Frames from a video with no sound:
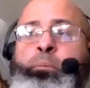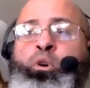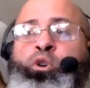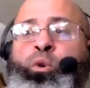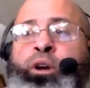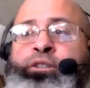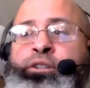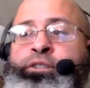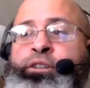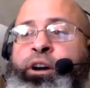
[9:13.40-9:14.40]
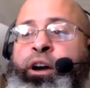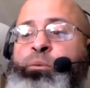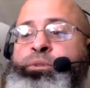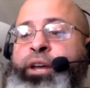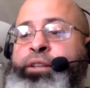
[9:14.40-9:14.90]
more questions. I
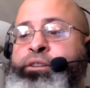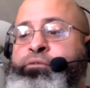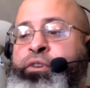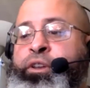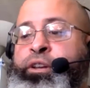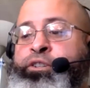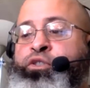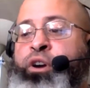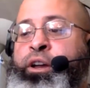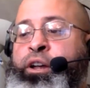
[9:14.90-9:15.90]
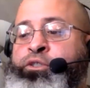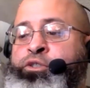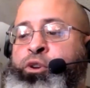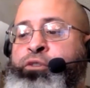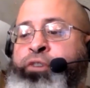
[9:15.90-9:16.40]
was at the Phoenix
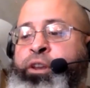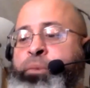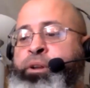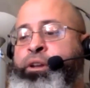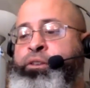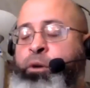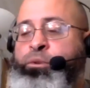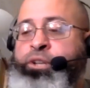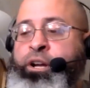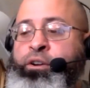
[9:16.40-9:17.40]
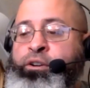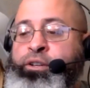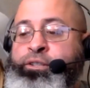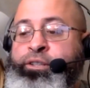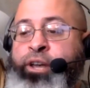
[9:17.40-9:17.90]
tryouts. Do you know if anybody that was there
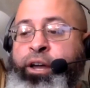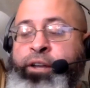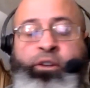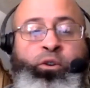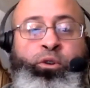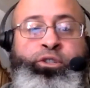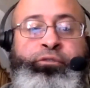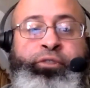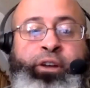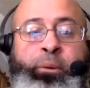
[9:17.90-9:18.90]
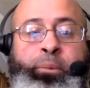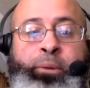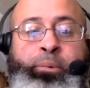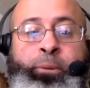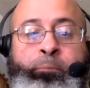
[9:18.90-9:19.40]
signed or is going to fight coming
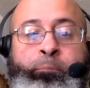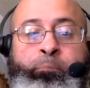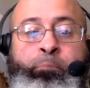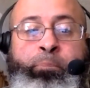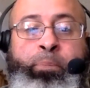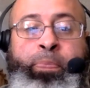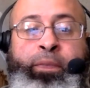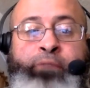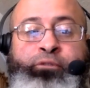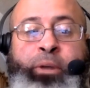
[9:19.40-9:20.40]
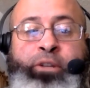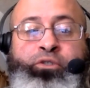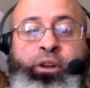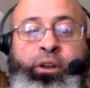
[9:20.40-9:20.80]
up from that tryout?